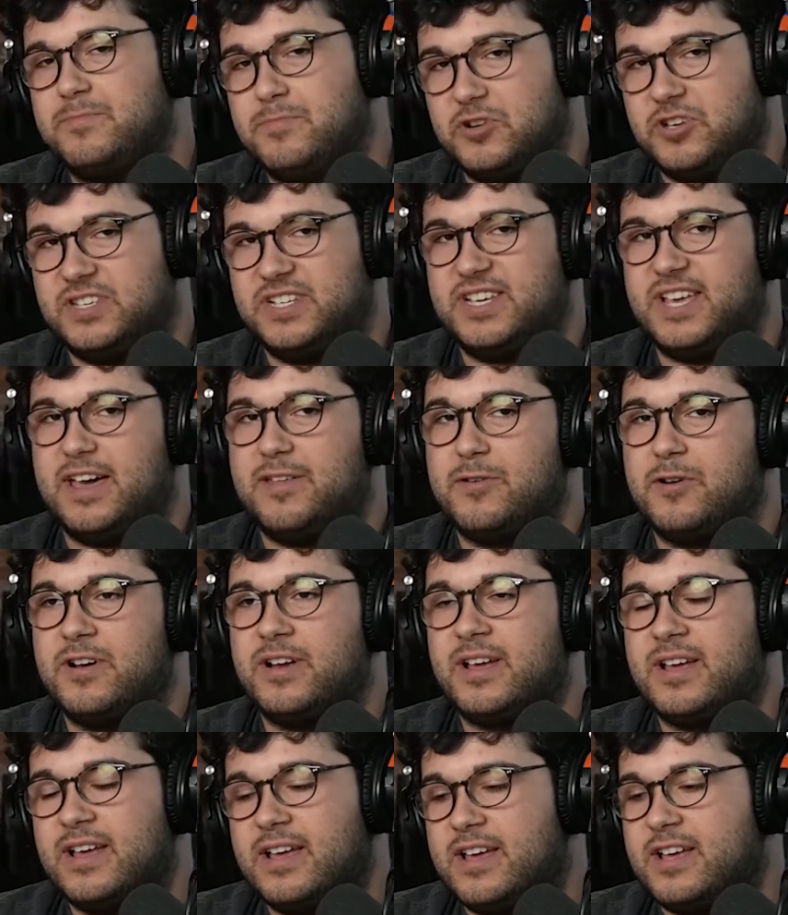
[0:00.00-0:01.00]
put together.
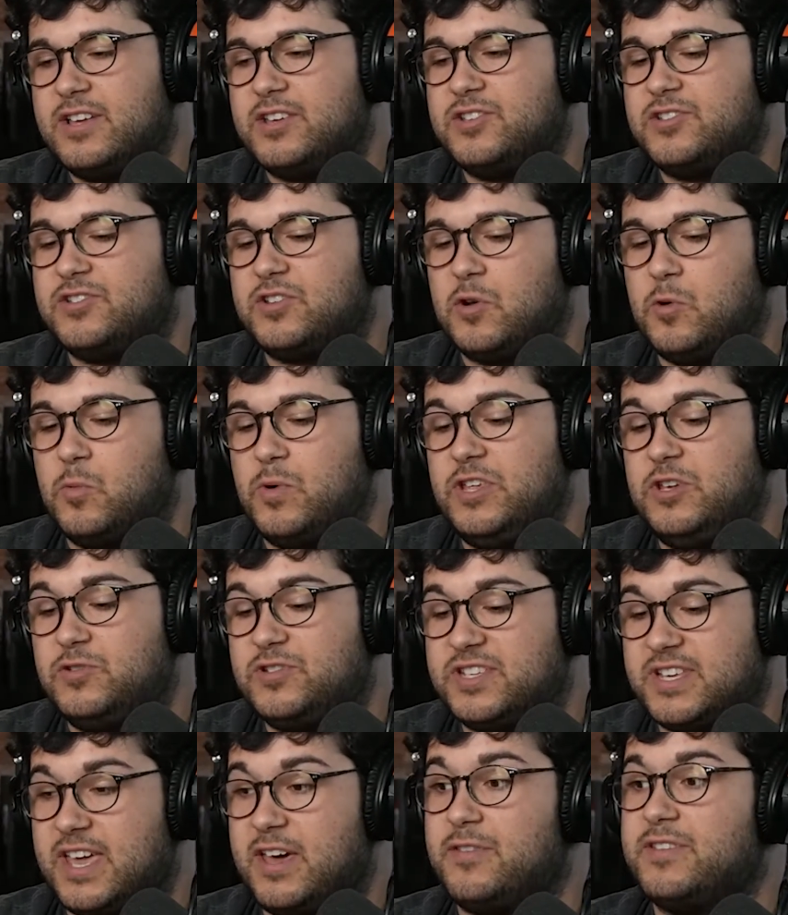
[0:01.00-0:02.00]
So when you
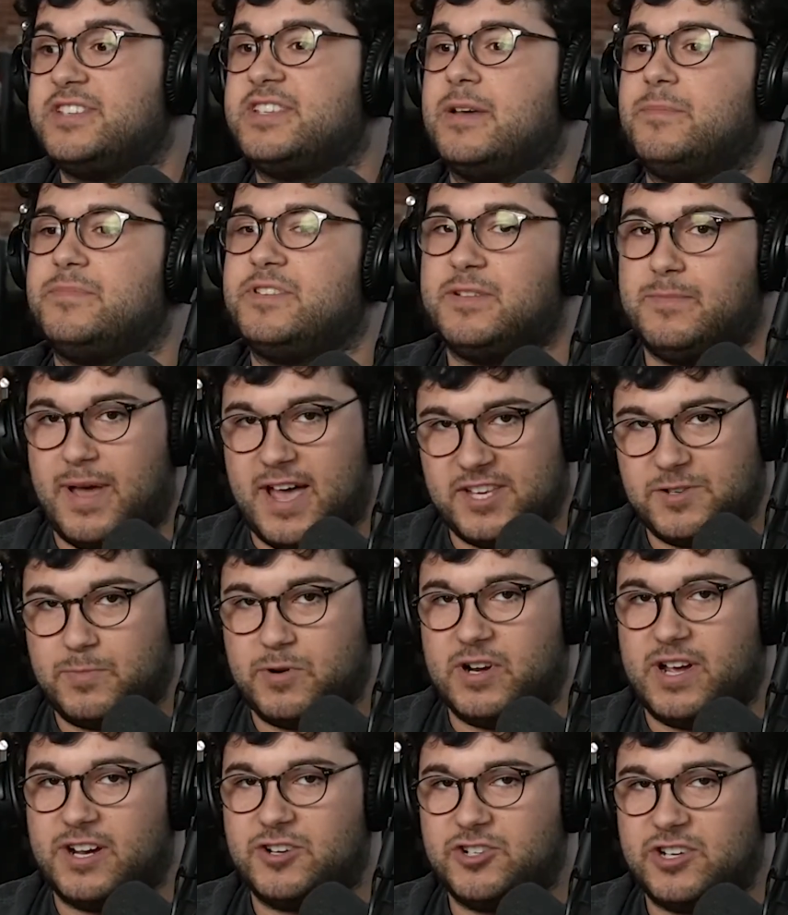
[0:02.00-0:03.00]
scale this up to mass
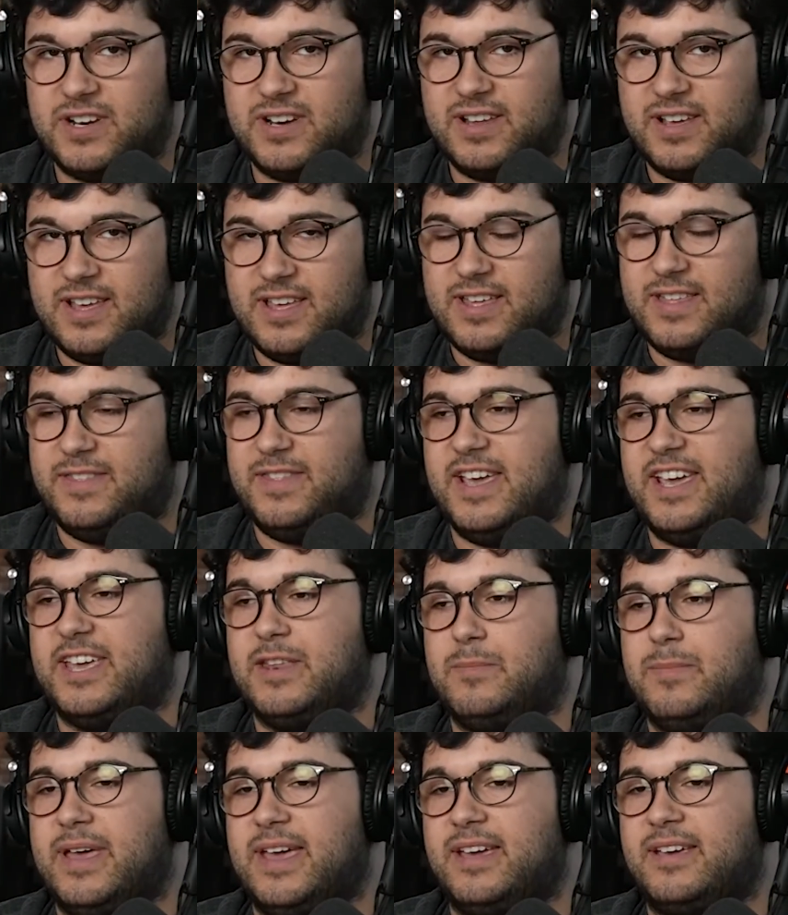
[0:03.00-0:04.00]
production, they can
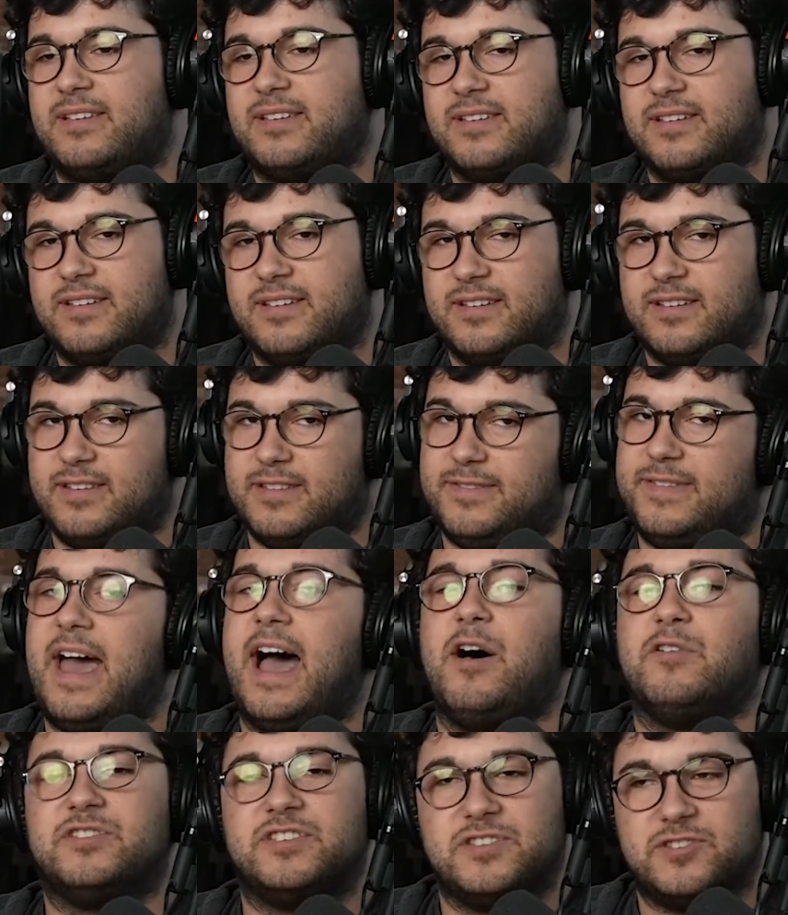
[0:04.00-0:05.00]
make
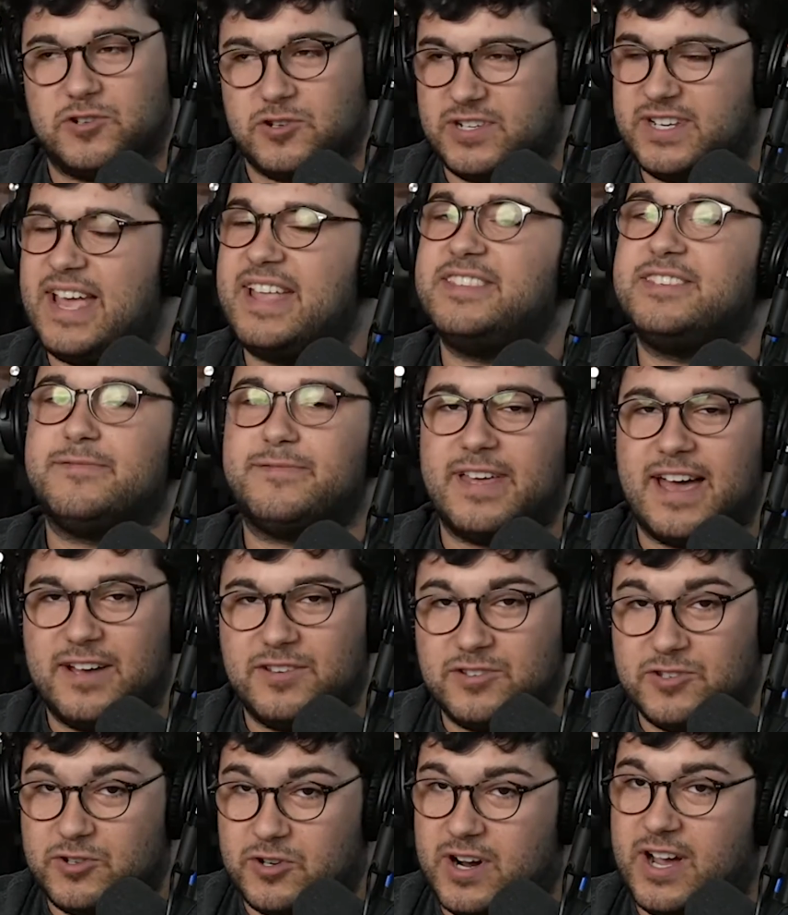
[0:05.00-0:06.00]
thousands or tens of
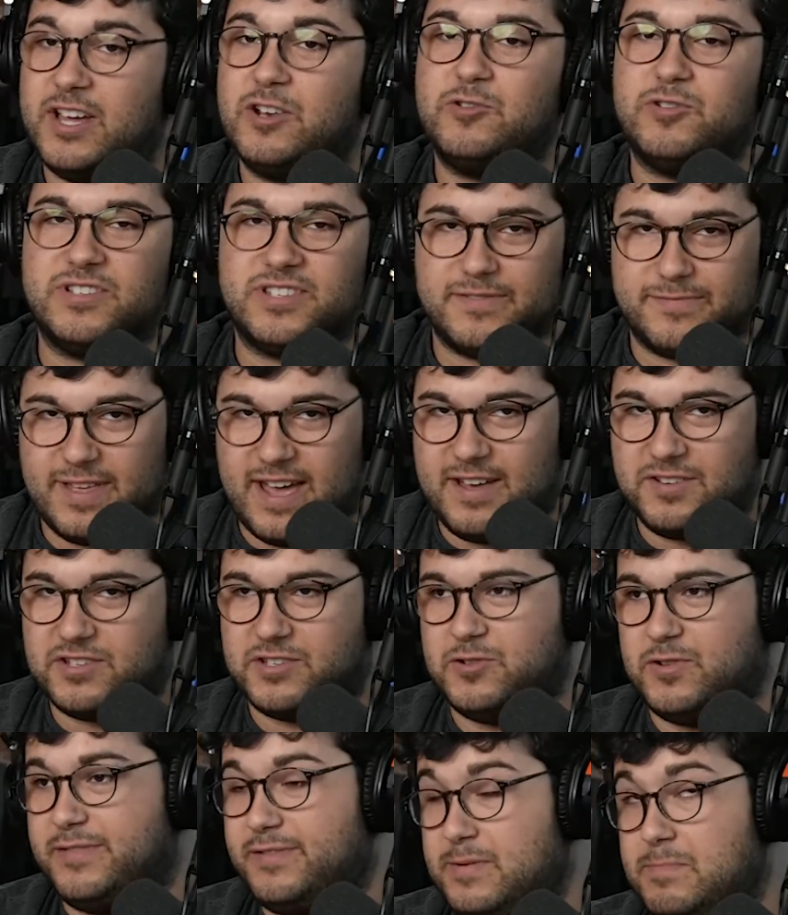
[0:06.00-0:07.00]
thousands or hundreds of
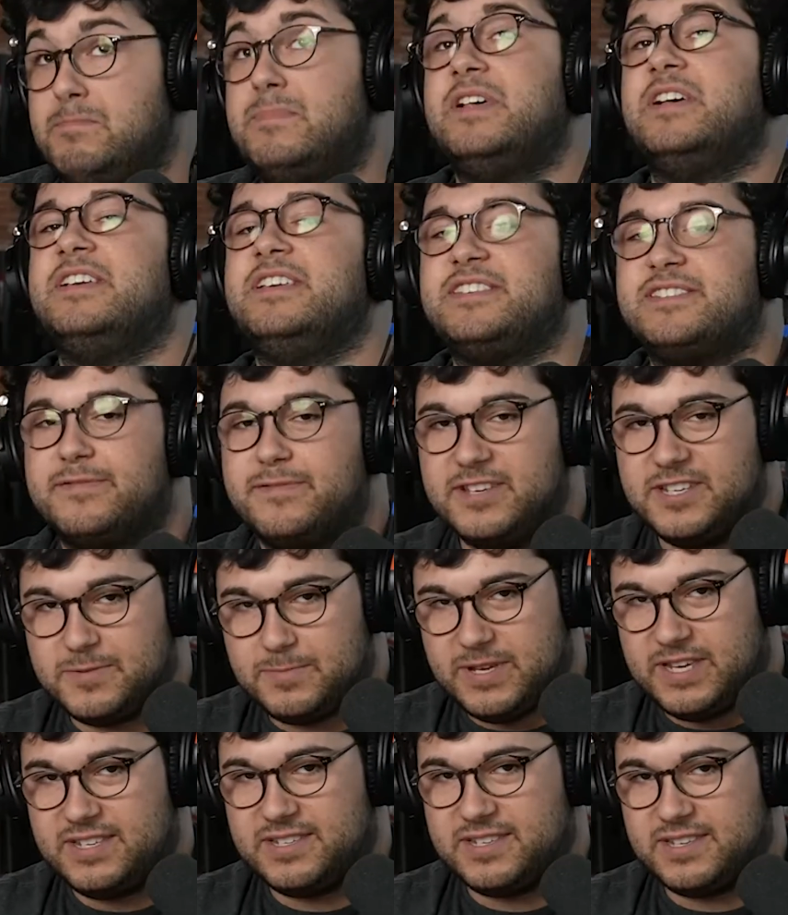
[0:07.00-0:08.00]
thousands or even millions of these
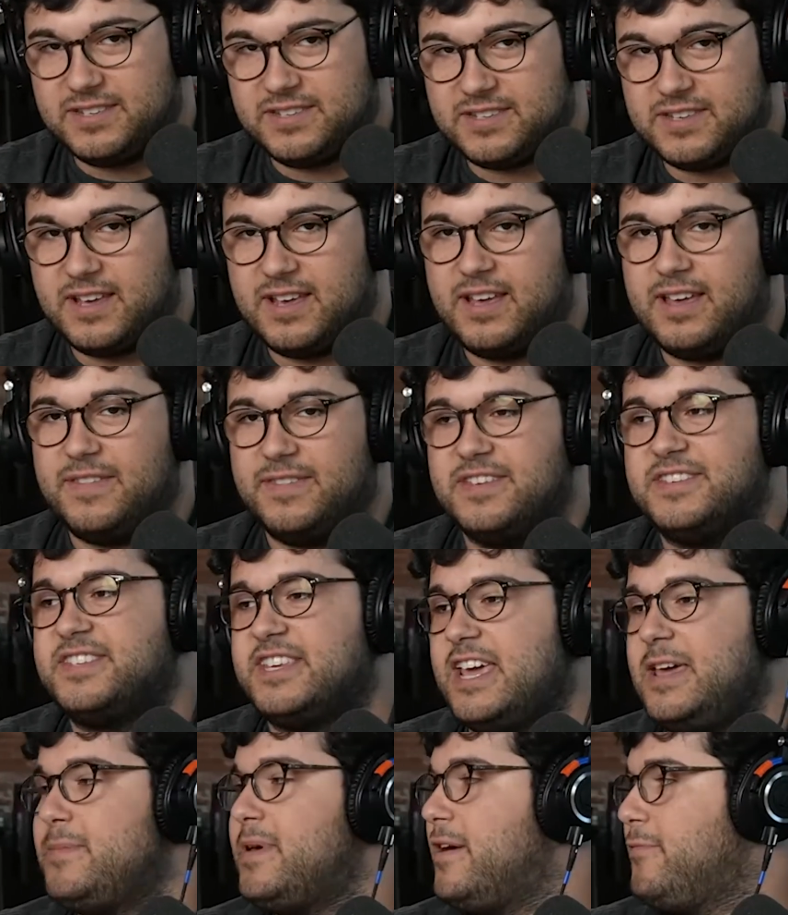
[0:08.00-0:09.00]
pieces the
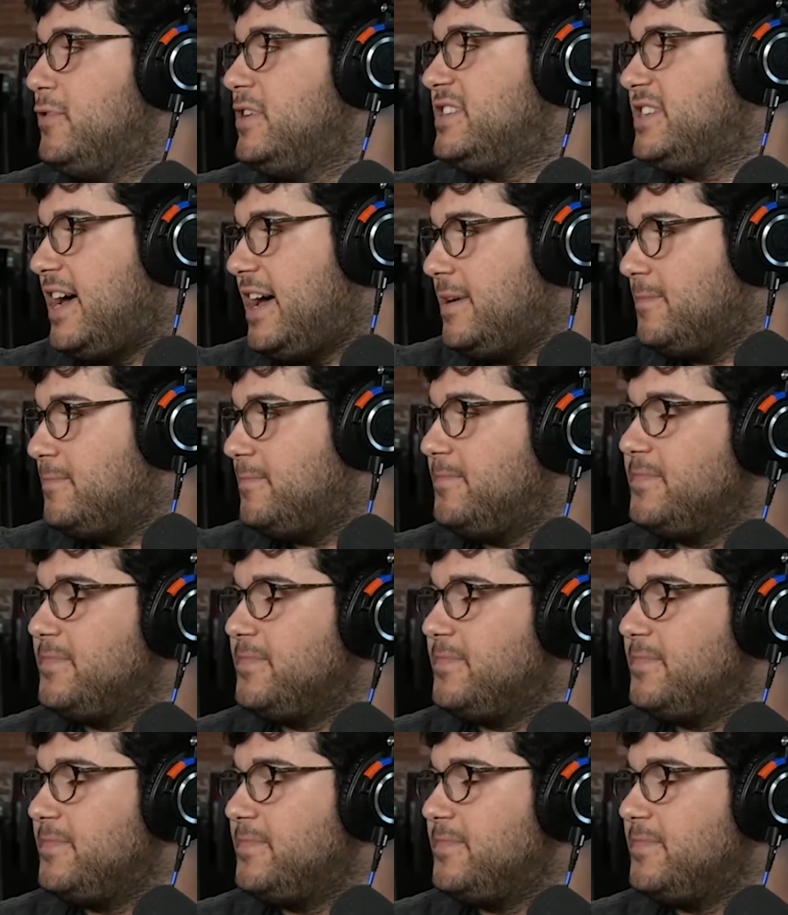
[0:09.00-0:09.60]
same every time.